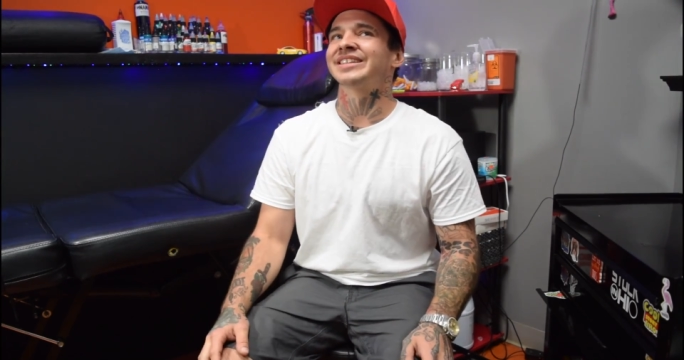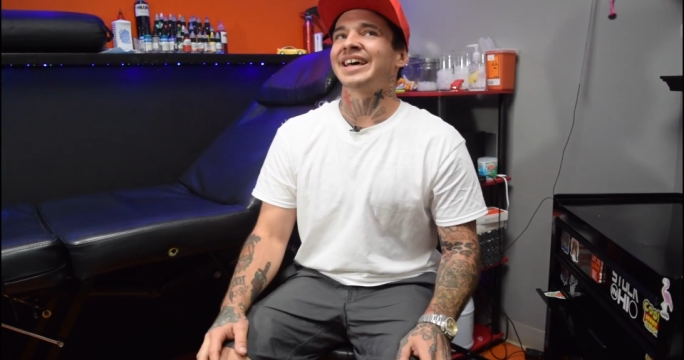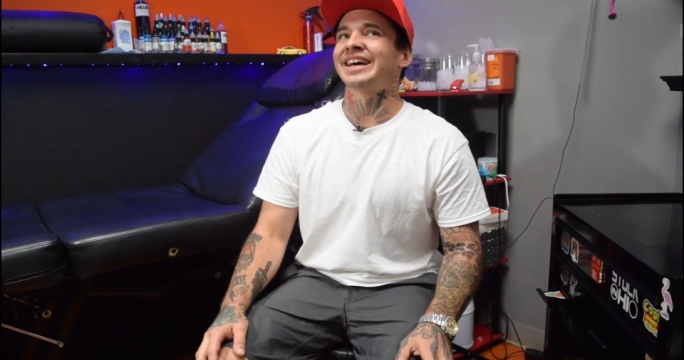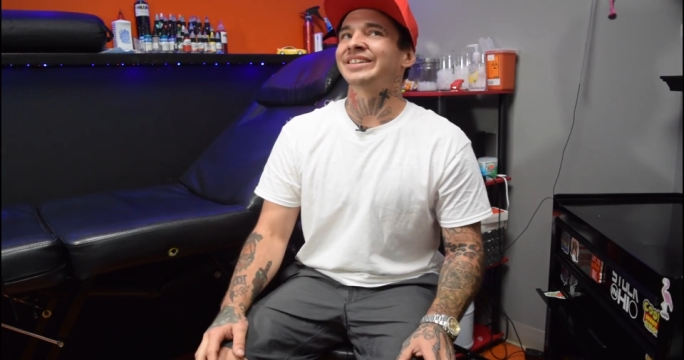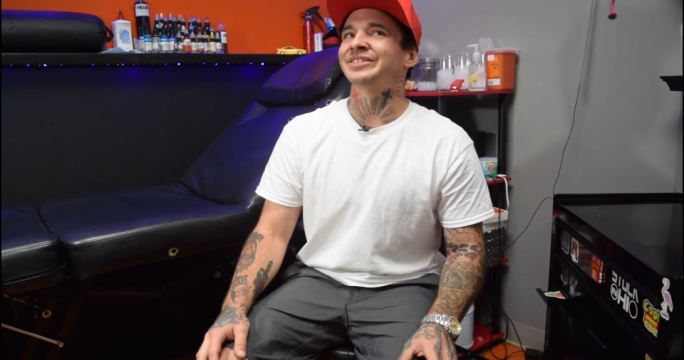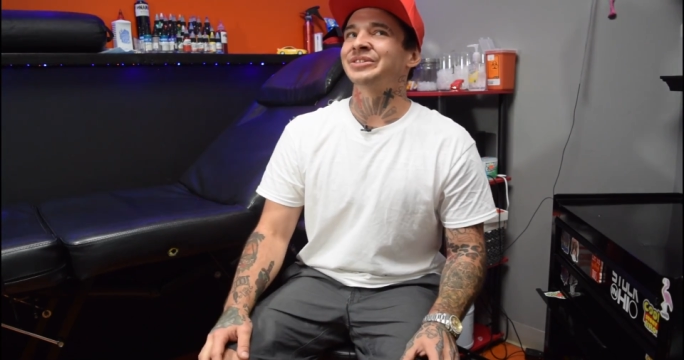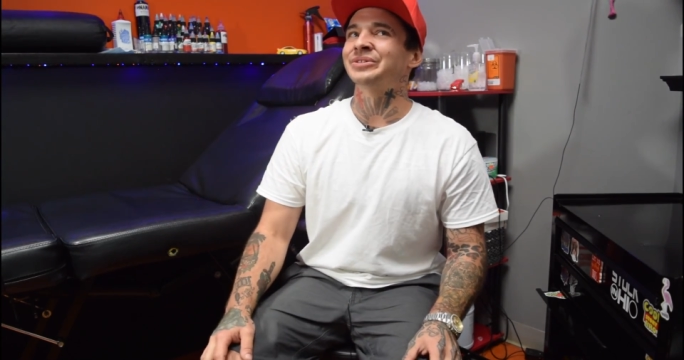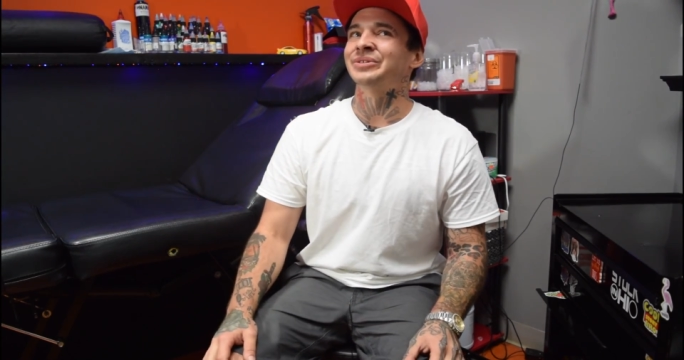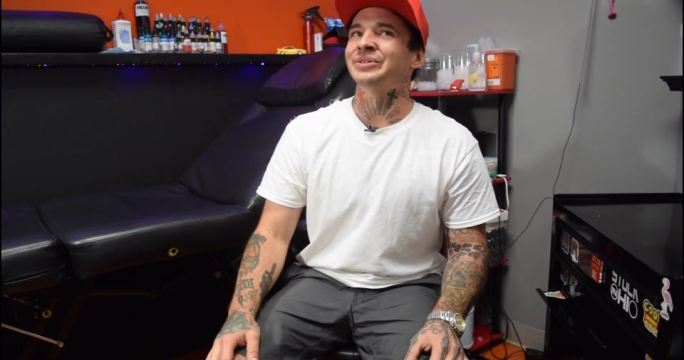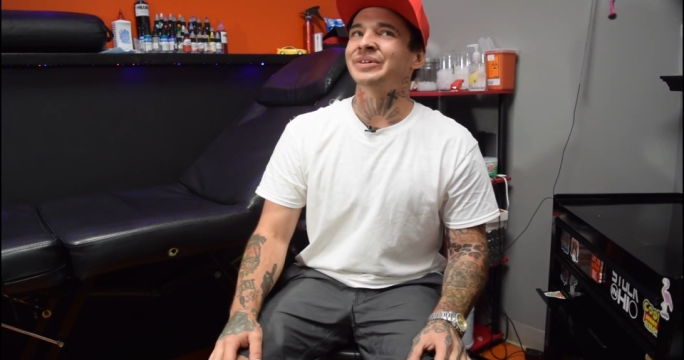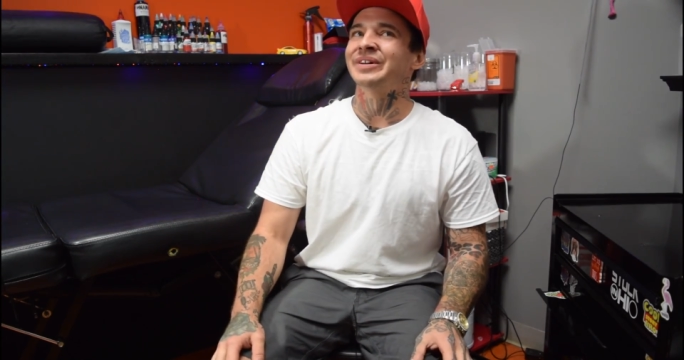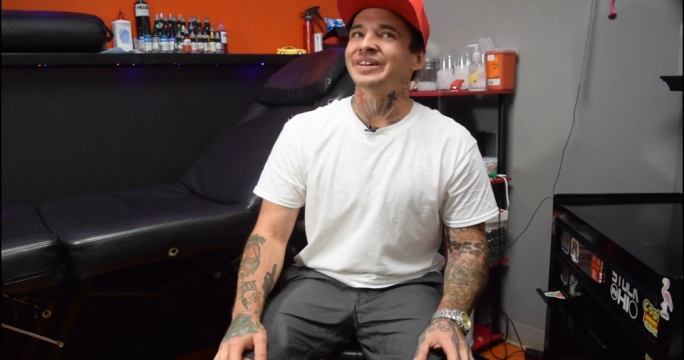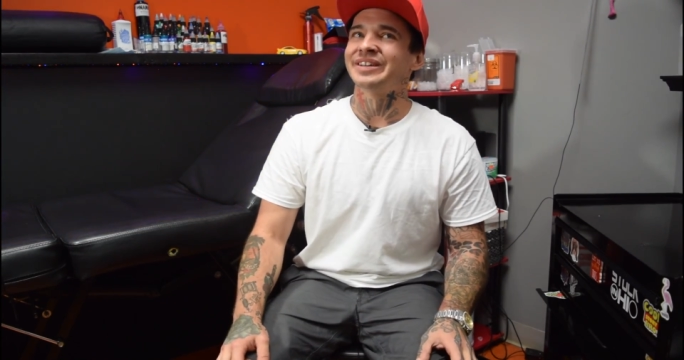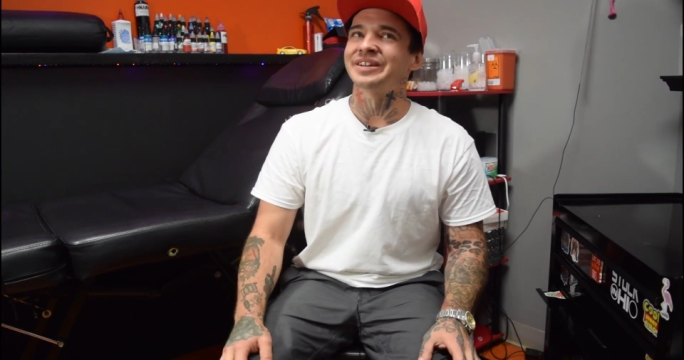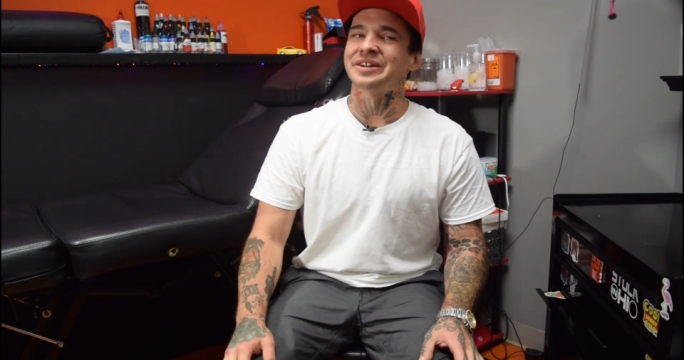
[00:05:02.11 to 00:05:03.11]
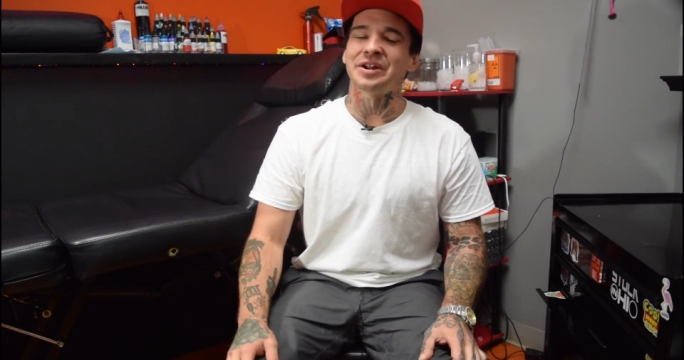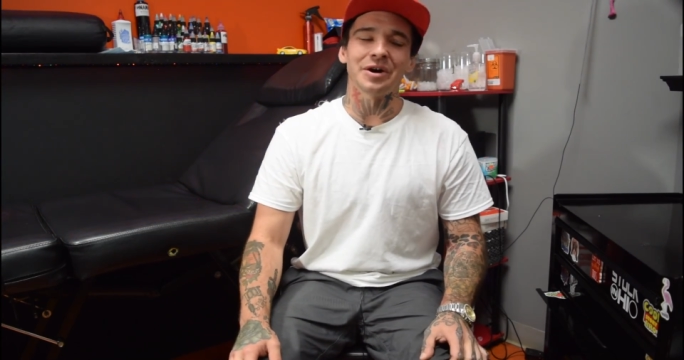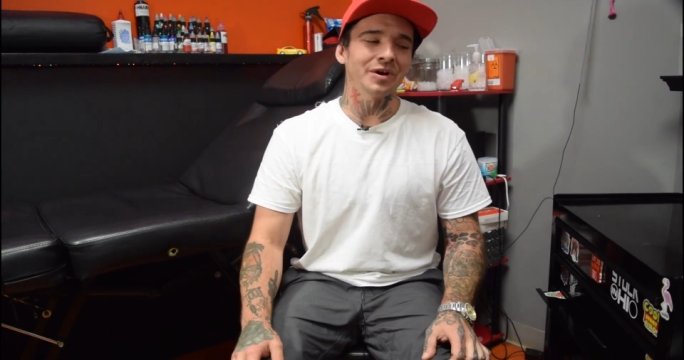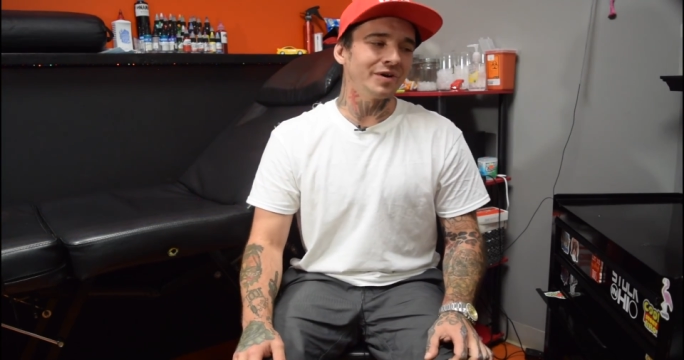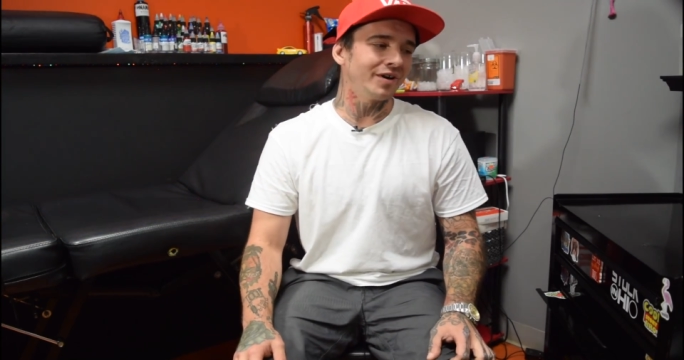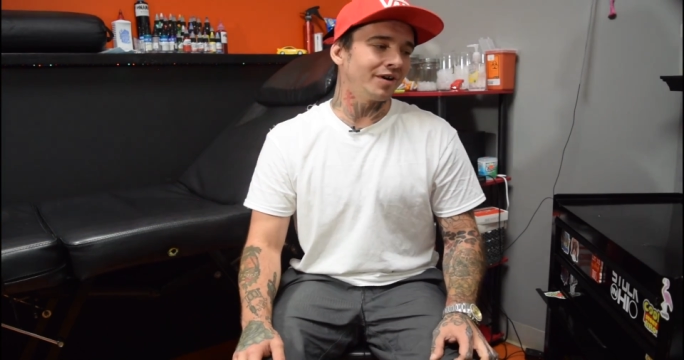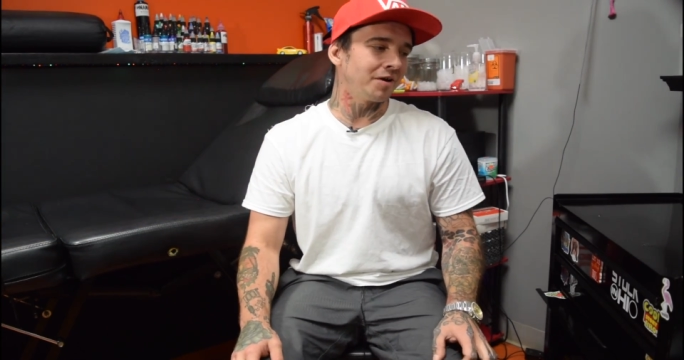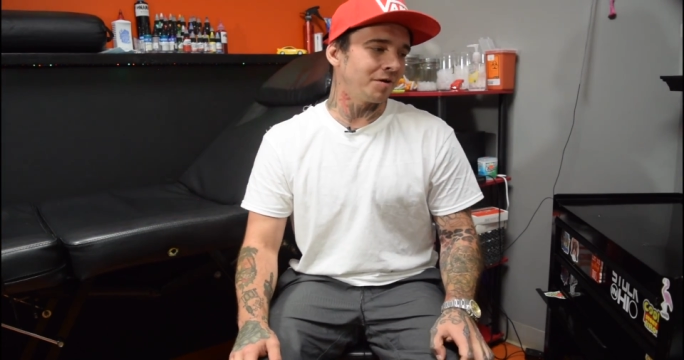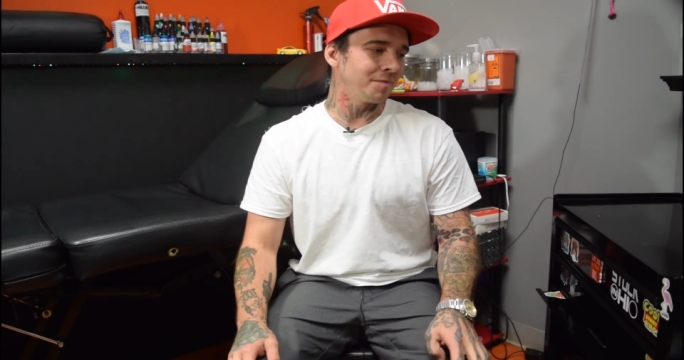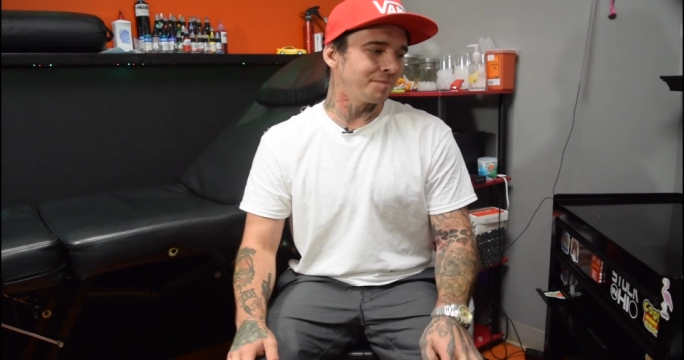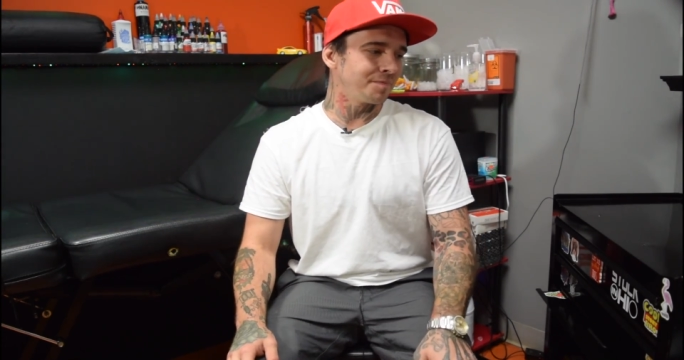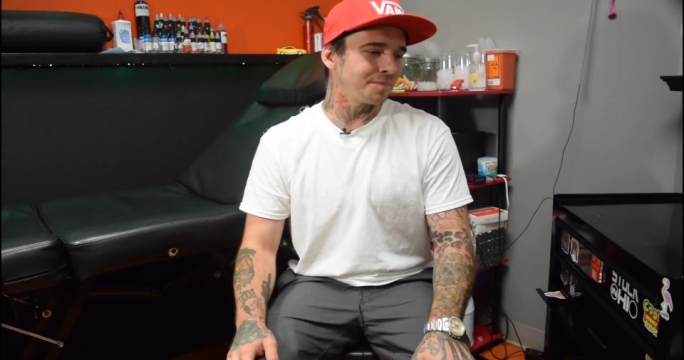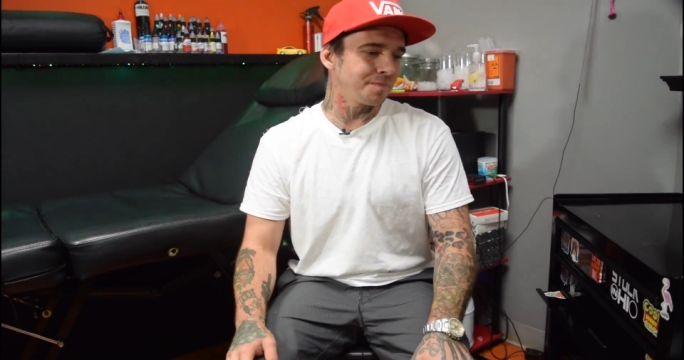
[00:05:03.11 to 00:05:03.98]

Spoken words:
tattoo, you know?